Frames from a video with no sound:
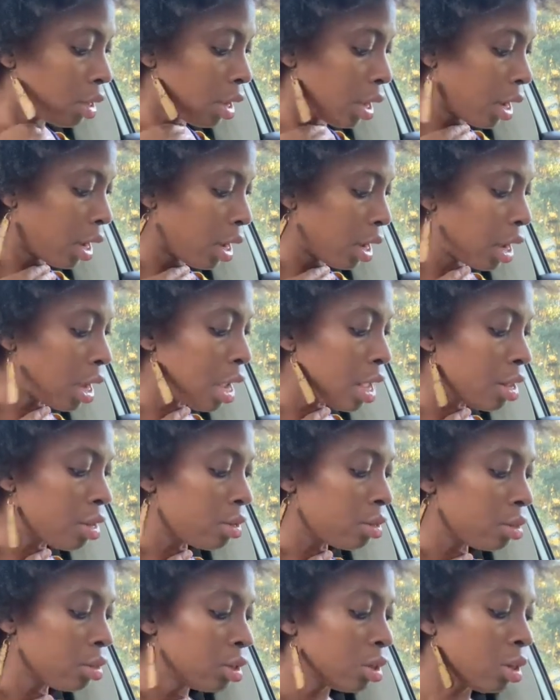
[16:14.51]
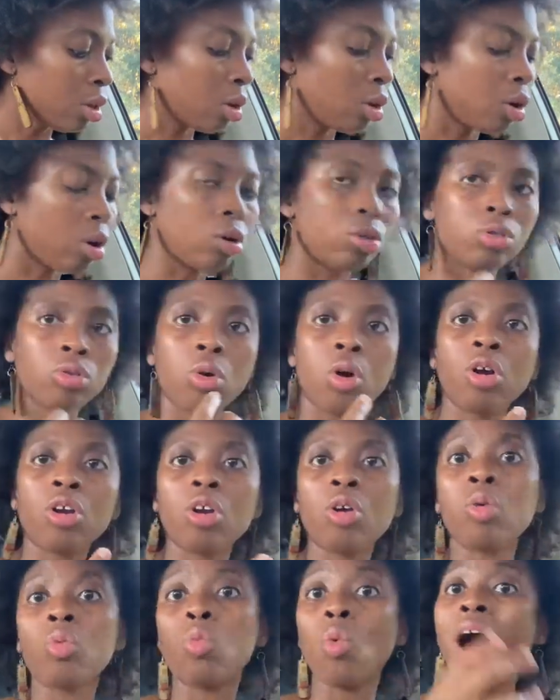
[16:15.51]
and her
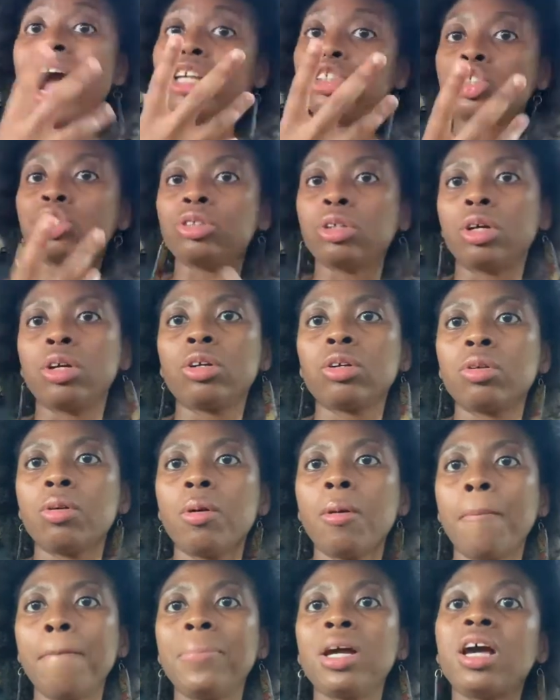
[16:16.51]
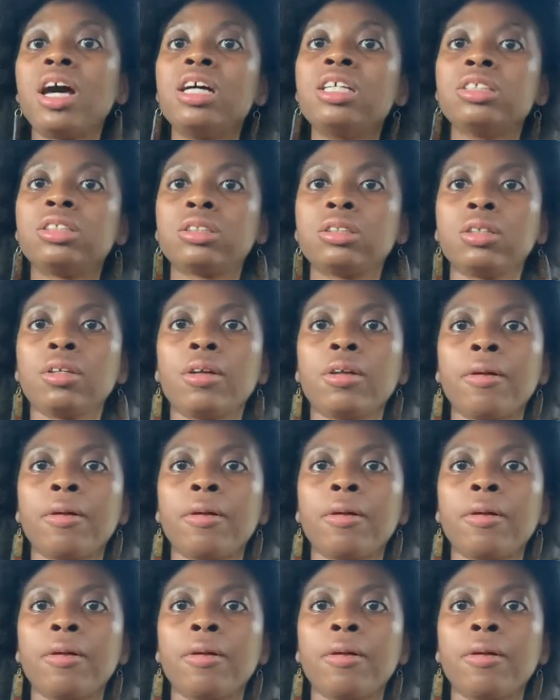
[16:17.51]
daughter watched her, because